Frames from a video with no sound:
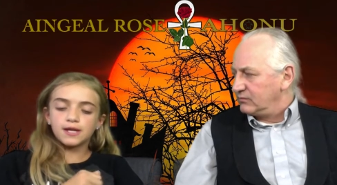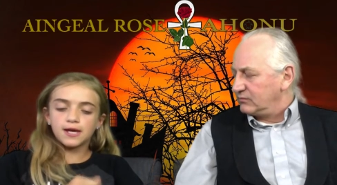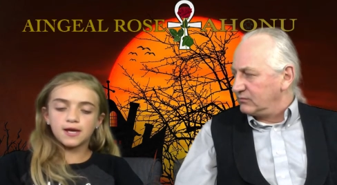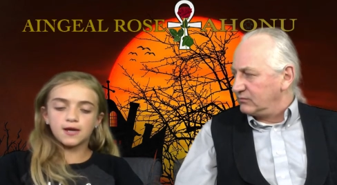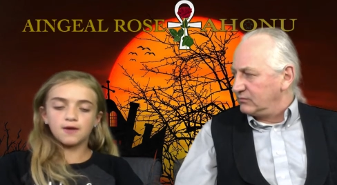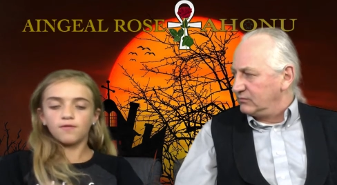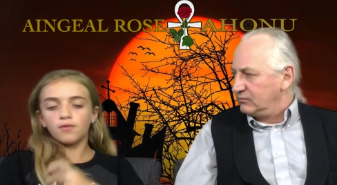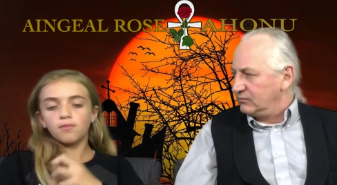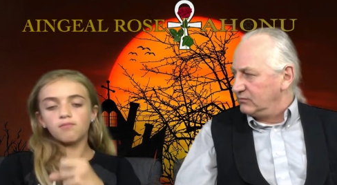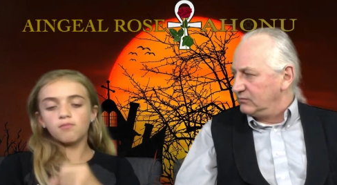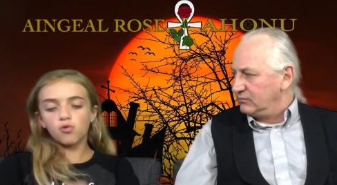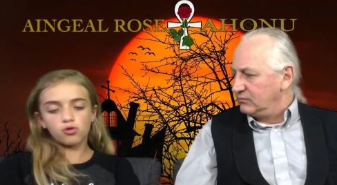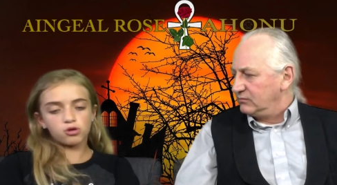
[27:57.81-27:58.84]
Speaker 1: can have
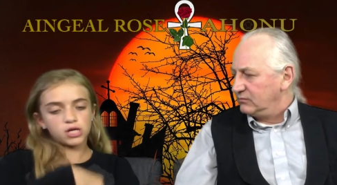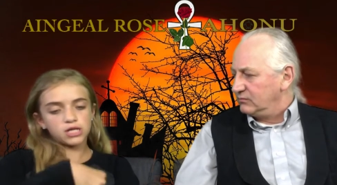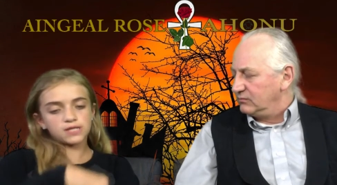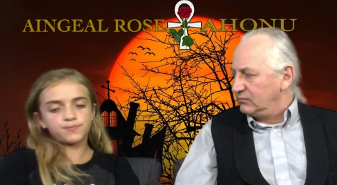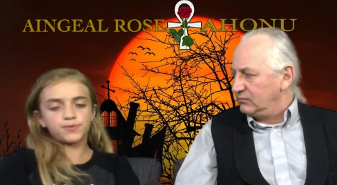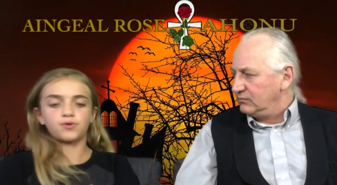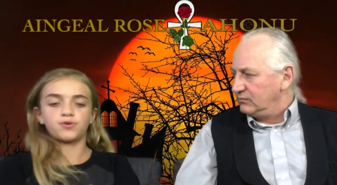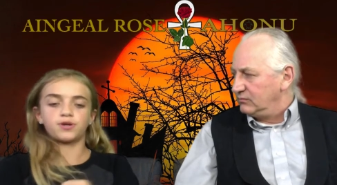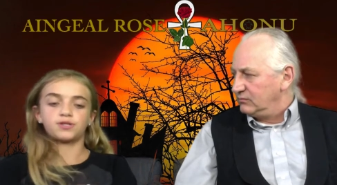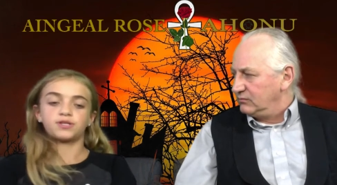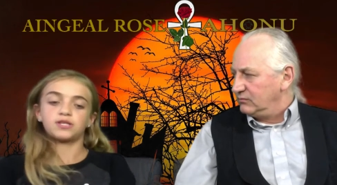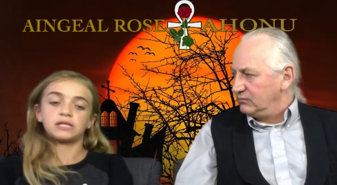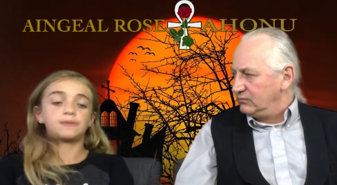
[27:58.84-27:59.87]
more
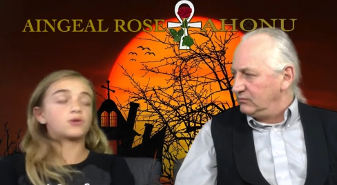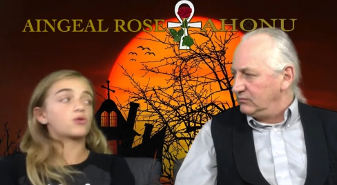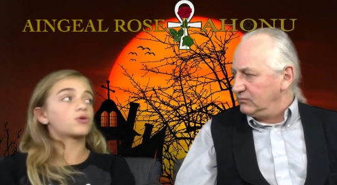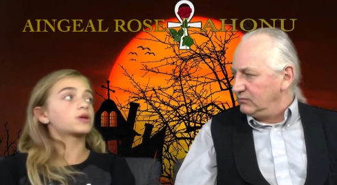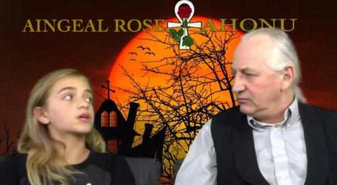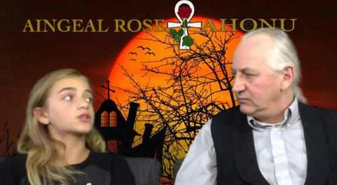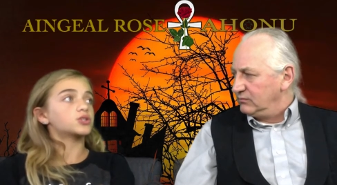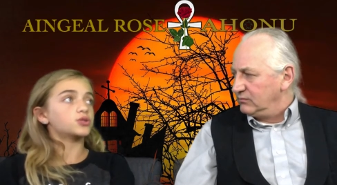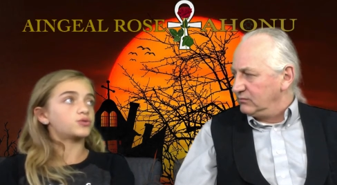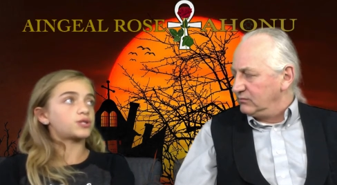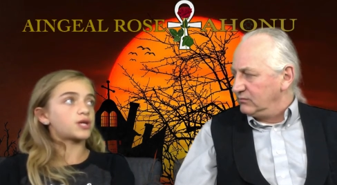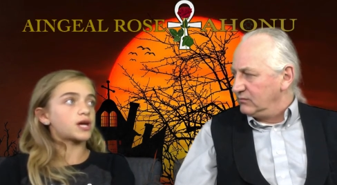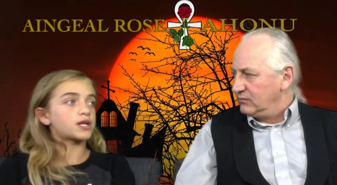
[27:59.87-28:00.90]
experiences, but you only get two
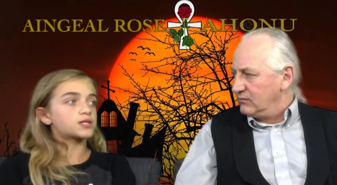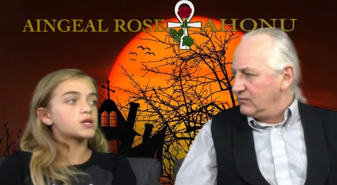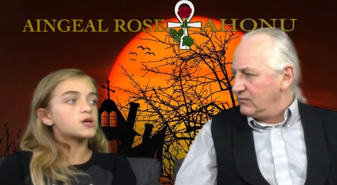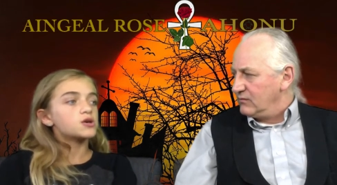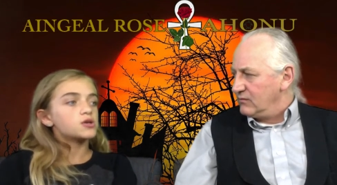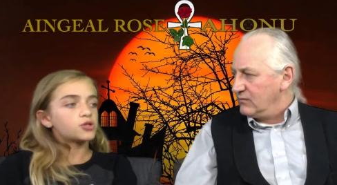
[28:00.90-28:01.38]
chance.